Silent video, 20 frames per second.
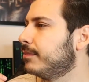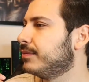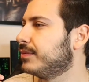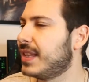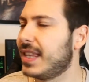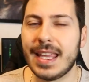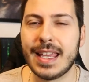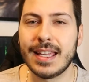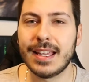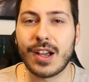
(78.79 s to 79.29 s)

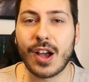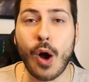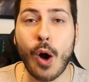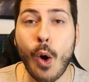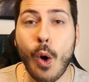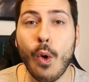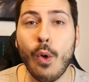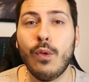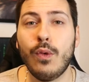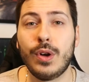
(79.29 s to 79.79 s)
thing
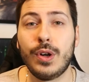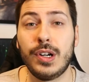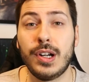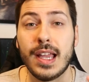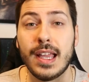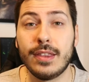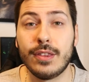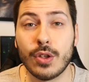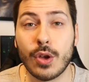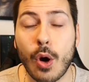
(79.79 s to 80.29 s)
over
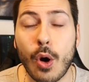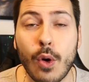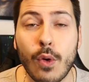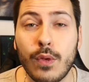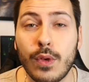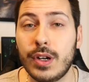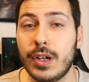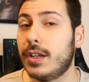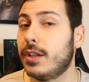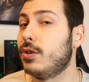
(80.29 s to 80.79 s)
and
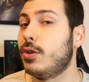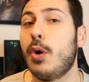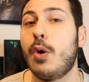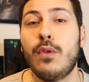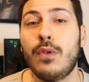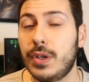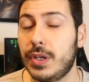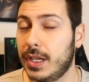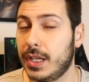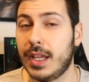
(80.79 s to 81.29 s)
over and
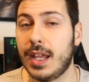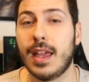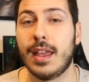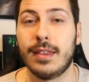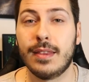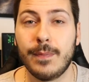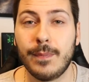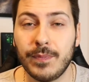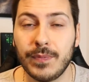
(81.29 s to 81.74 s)
over again.